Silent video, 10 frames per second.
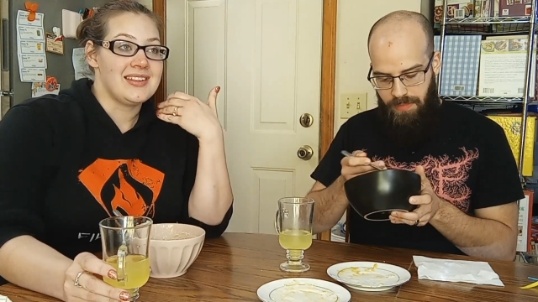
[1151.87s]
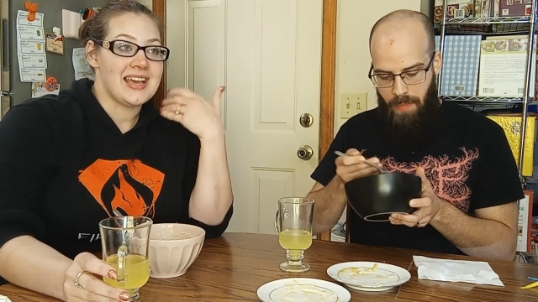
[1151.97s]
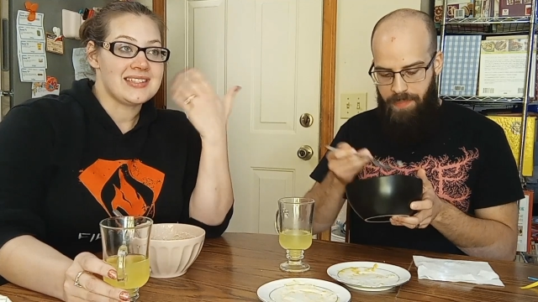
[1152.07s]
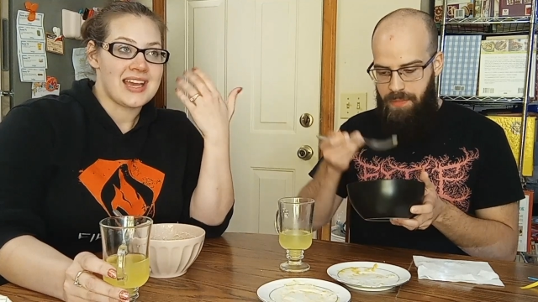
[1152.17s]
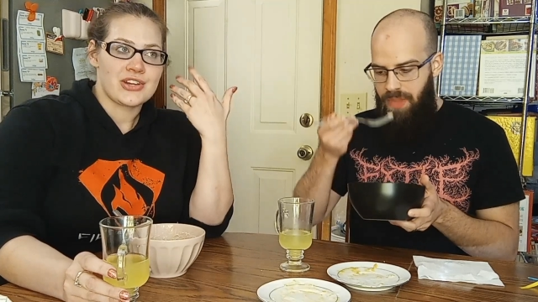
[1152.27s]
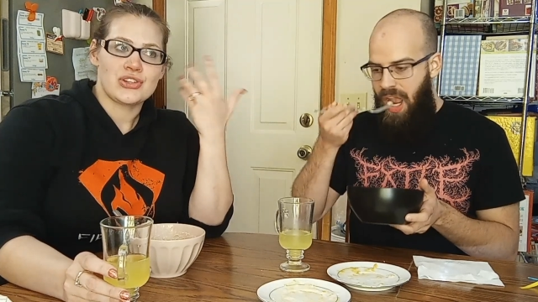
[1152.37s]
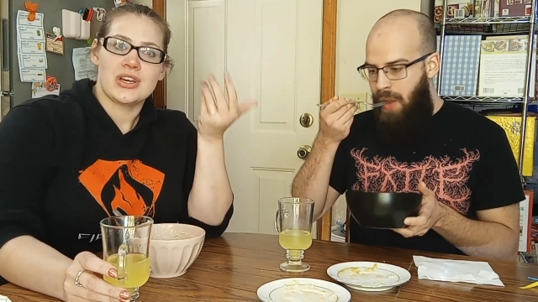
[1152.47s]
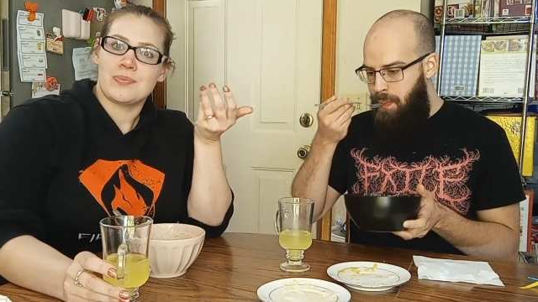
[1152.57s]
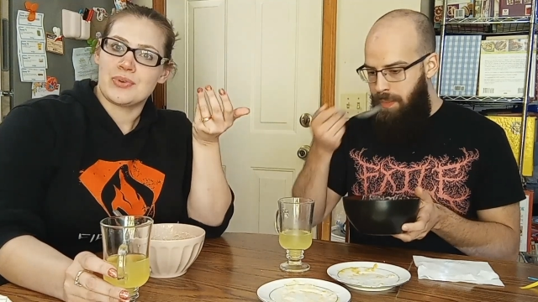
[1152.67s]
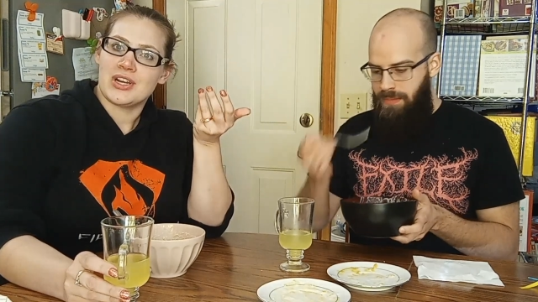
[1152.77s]
Speaker 1: that's actually
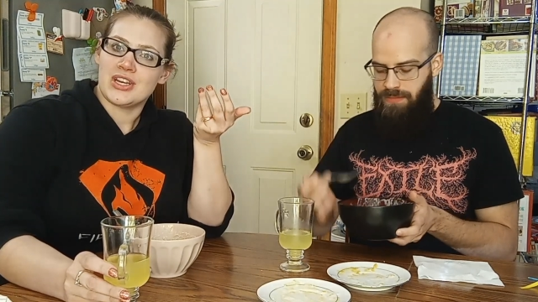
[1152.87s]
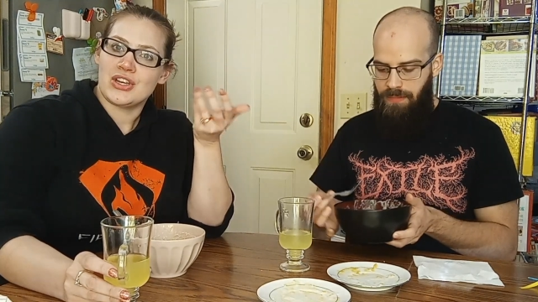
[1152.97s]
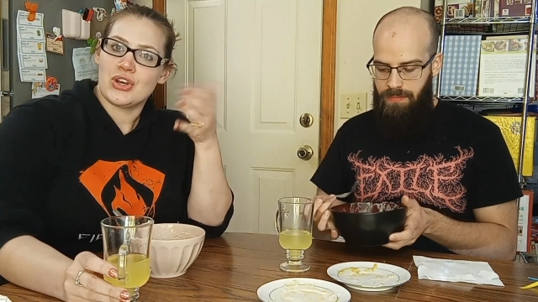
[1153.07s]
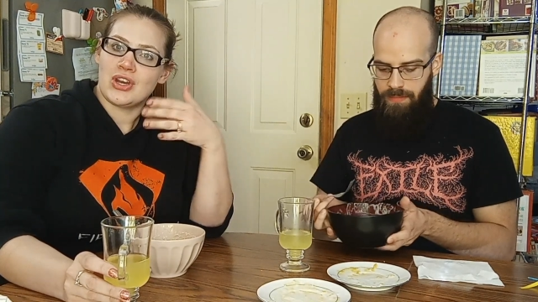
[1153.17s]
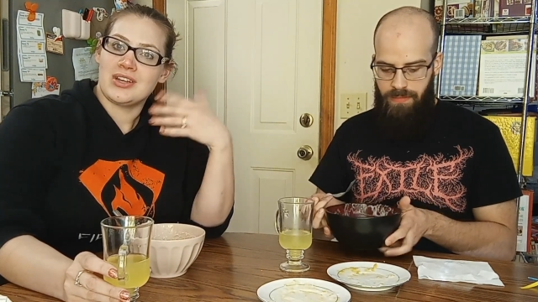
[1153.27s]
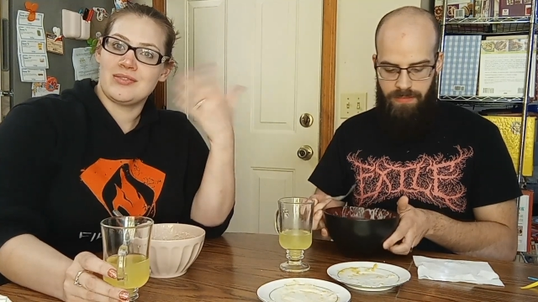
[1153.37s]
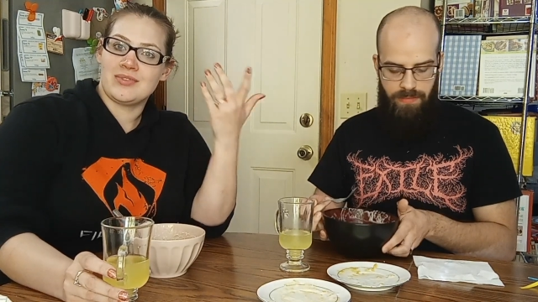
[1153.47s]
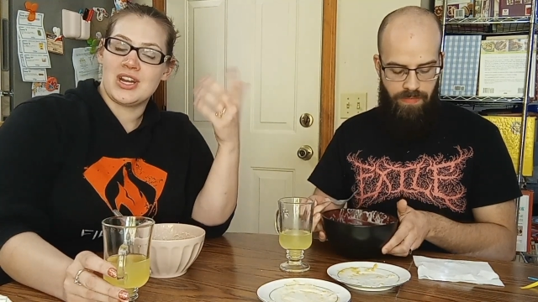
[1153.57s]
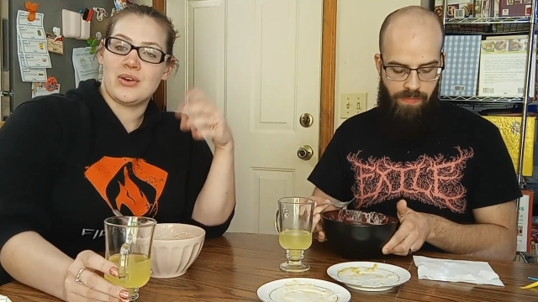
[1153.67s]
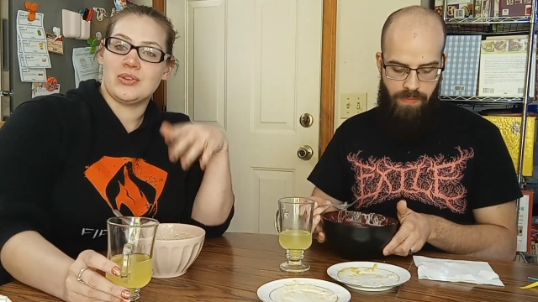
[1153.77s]
a pretty good,
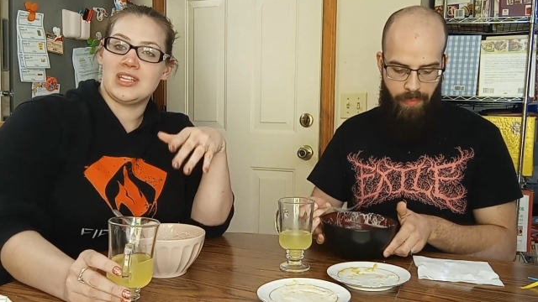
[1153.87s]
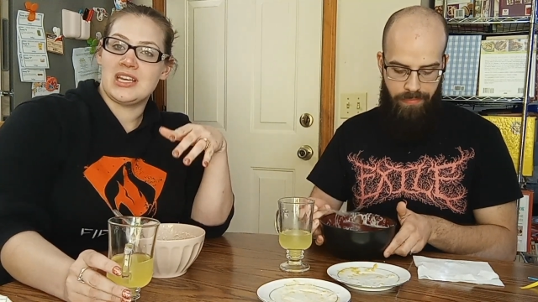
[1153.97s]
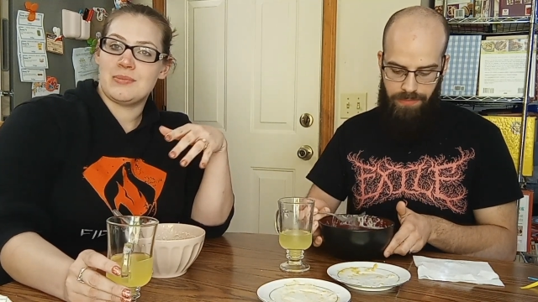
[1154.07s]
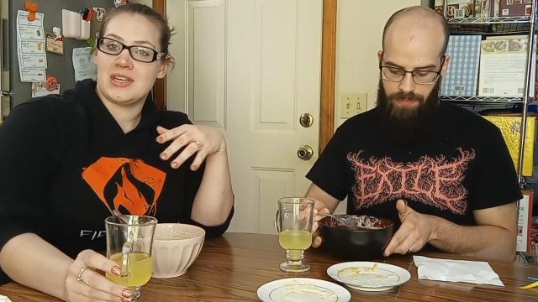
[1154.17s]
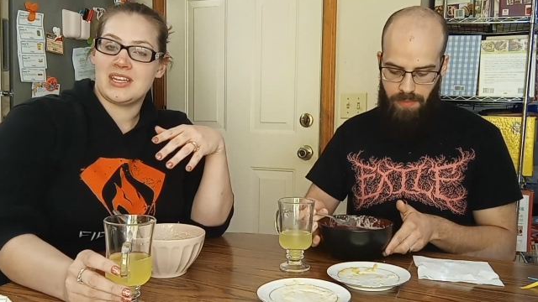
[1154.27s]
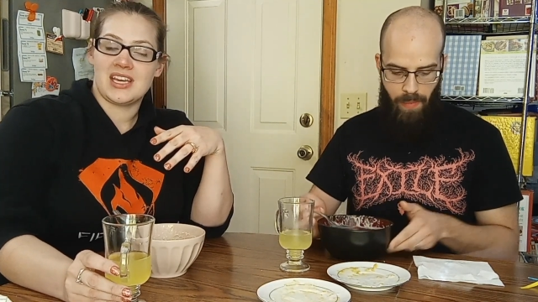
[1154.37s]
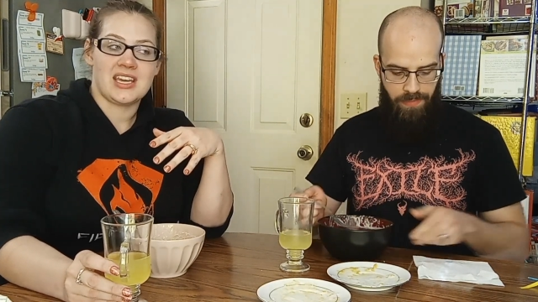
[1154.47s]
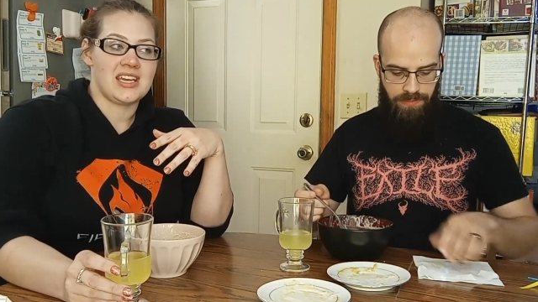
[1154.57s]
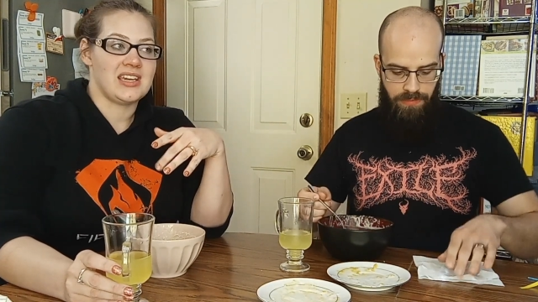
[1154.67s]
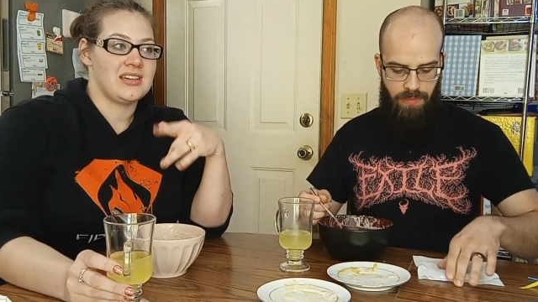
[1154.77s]
you know,
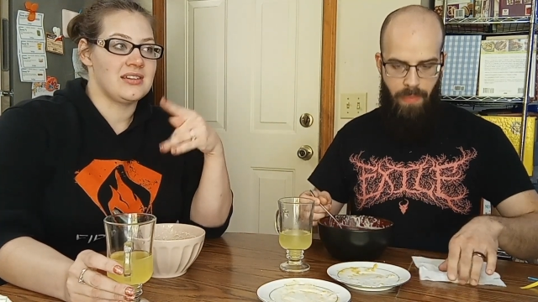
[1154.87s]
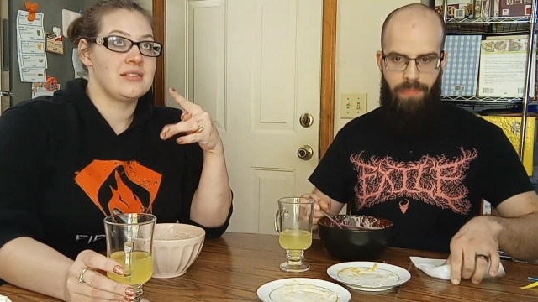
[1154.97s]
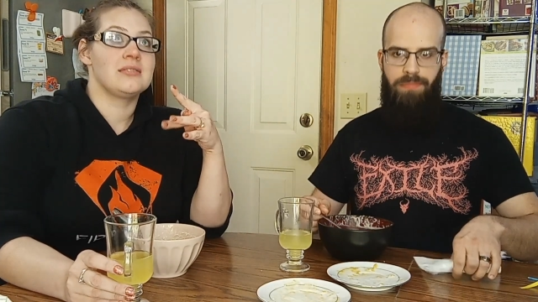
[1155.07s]
lemony,